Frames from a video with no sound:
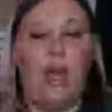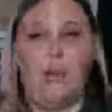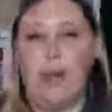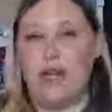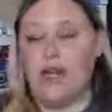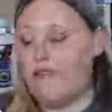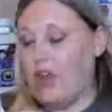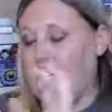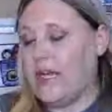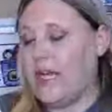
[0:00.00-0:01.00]
I made it
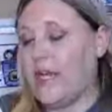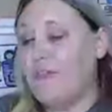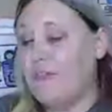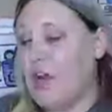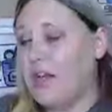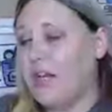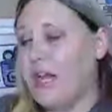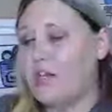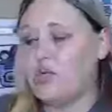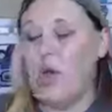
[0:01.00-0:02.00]
very
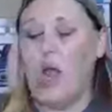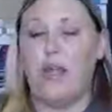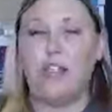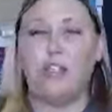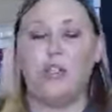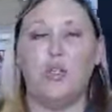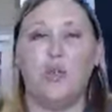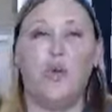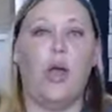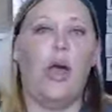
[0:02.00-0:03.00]
kid-friendly. I tried
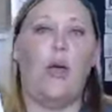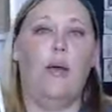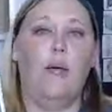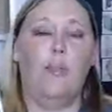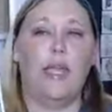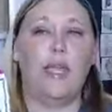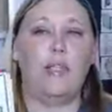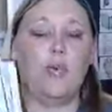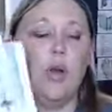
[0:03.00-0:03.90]
to make it